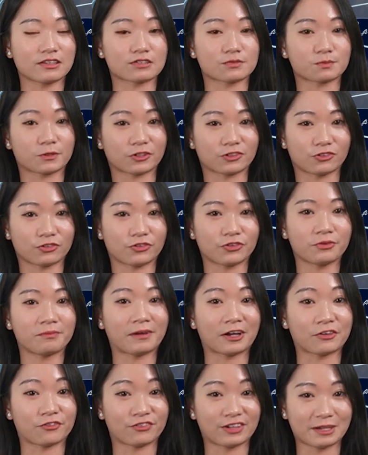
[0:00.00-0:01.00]
is brought to you
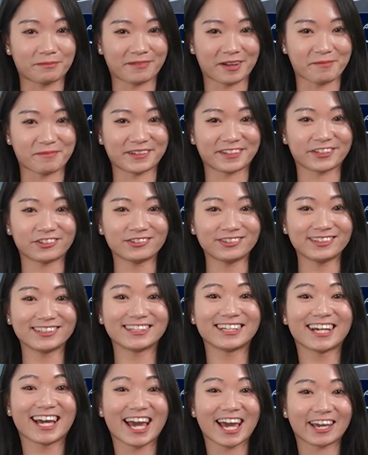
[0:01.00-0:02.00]
by PhillipCapital,
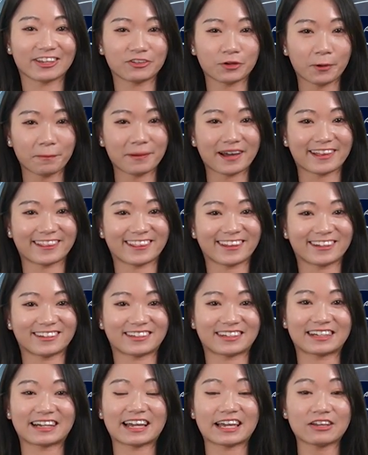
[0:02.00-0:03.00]
your
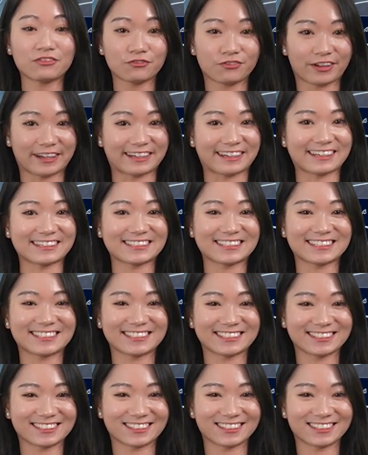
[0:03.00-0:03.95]
partner in finance.